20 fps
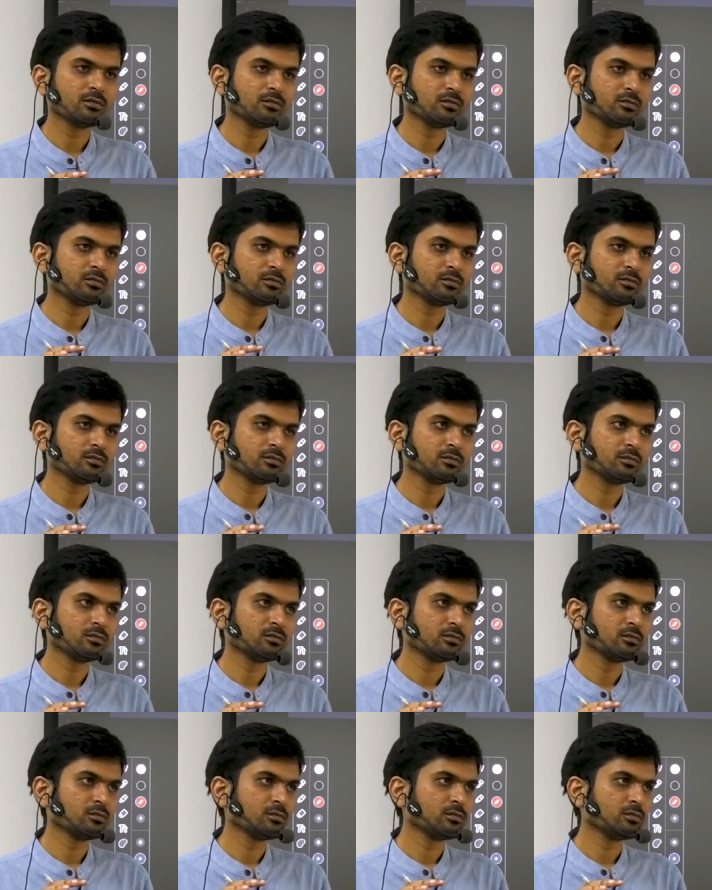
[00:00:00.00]

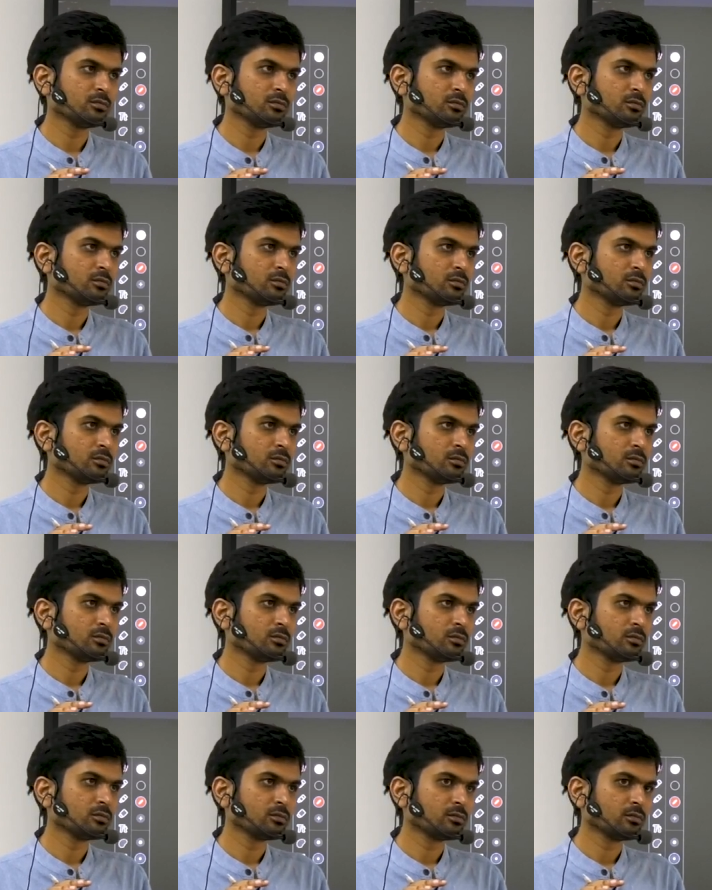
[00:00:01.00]

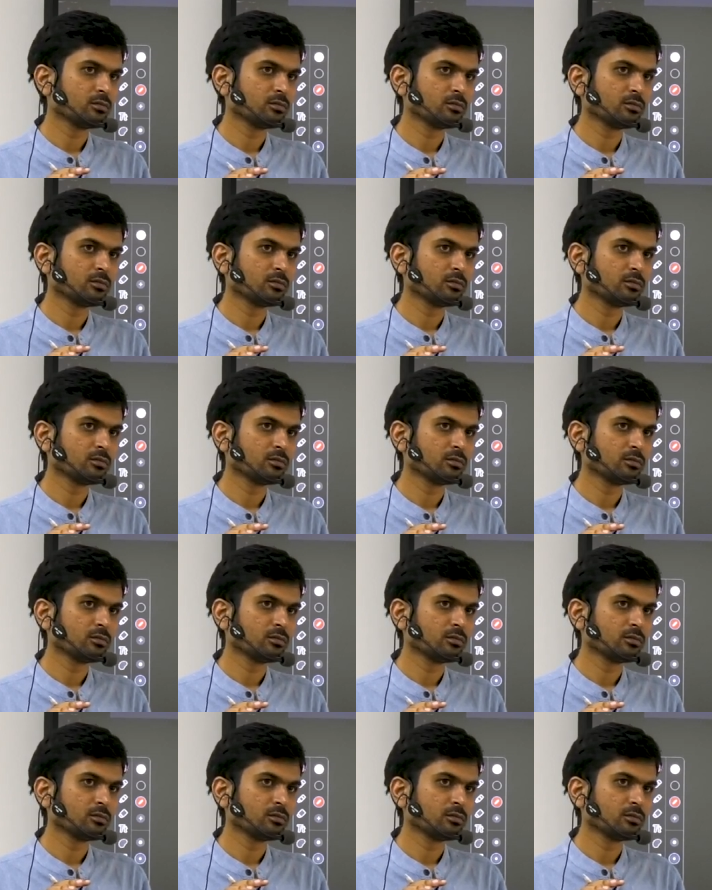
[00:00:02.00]
Nothing is said.